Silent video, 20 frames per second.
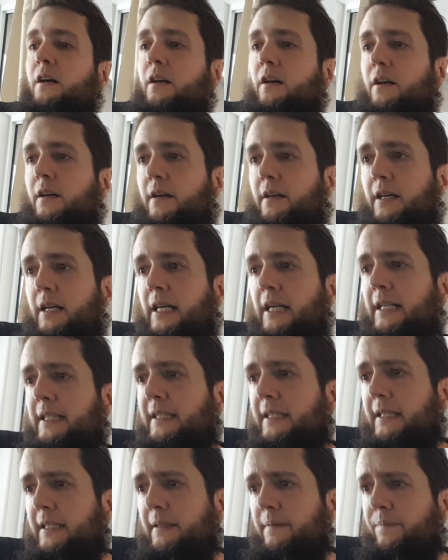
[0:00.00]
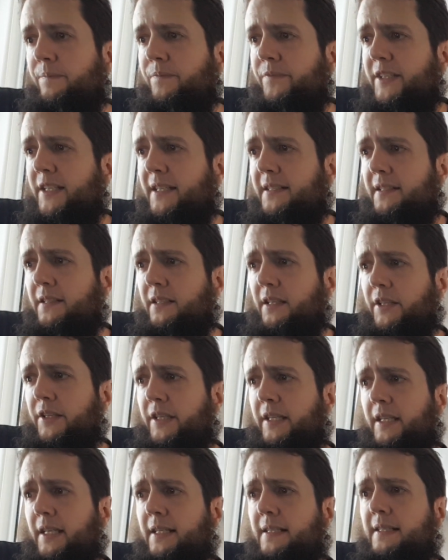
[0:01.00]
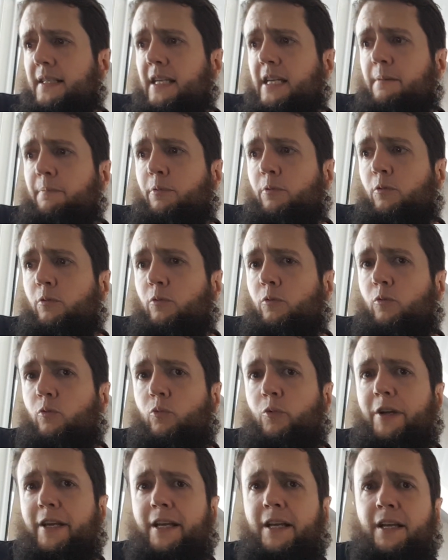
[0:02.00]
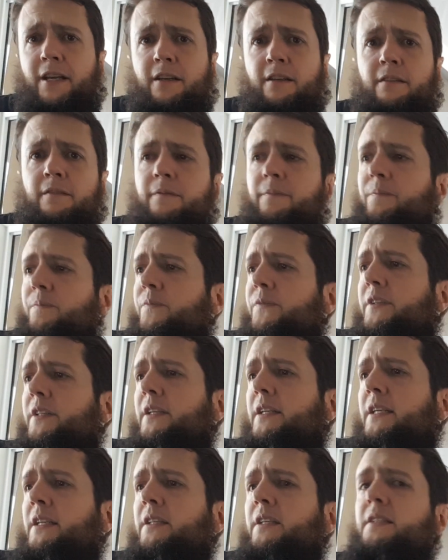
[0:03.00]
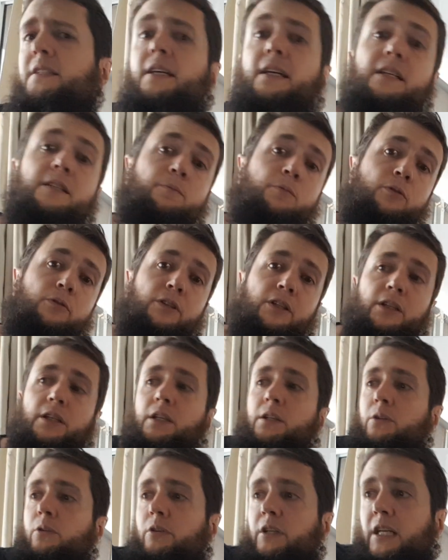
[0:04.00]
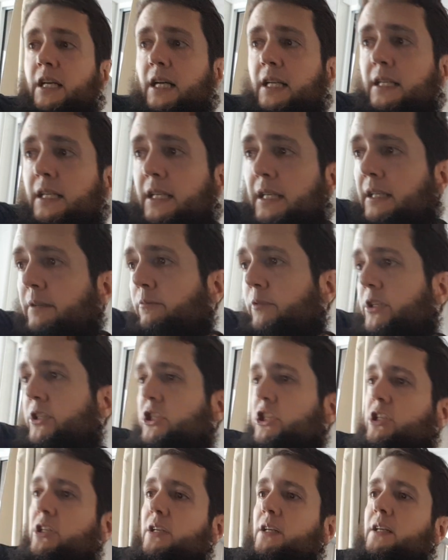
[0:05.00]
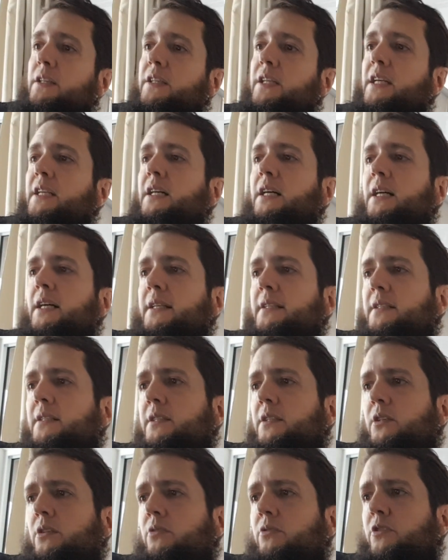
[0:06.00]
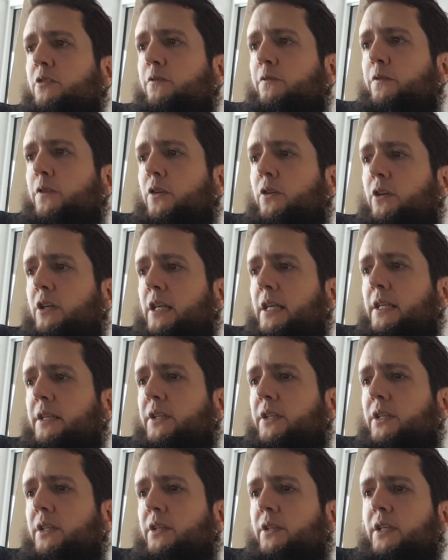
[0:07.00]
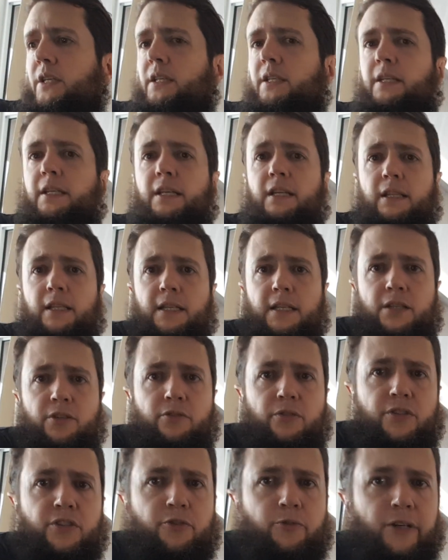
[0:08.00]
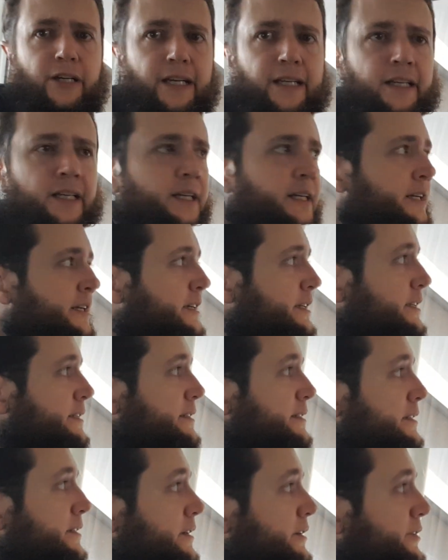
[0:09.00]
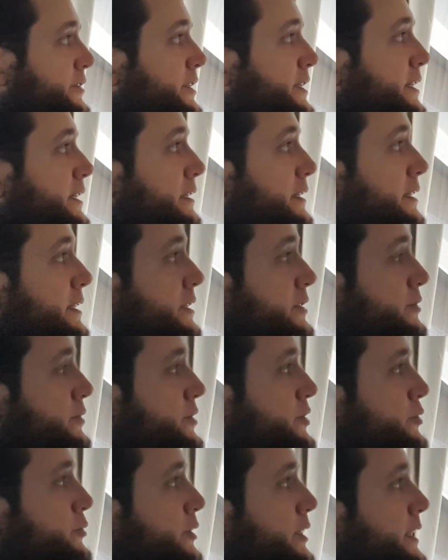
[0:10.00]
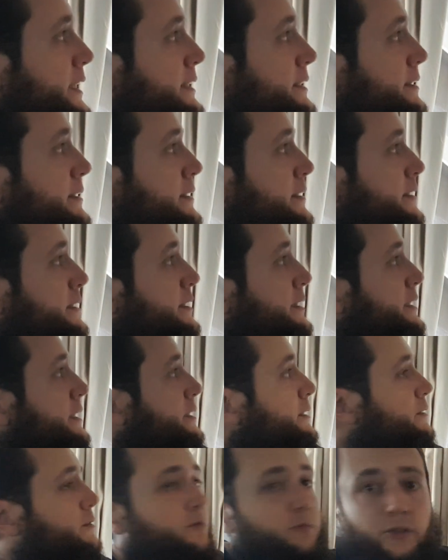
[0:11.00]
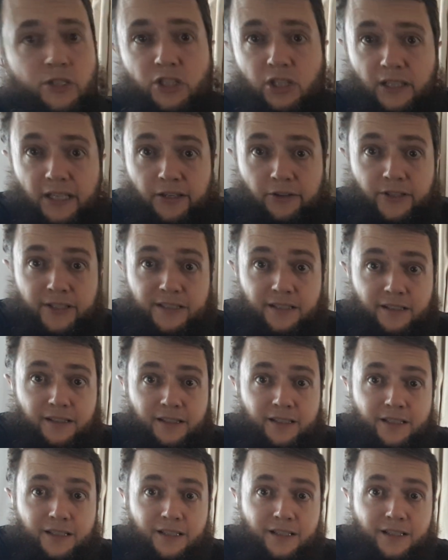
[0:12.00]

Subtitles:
All right, there's another example where in the textbook that you can look at, which then asks you to find the yearly interest rate. So the yearly interest rate, which letter is it?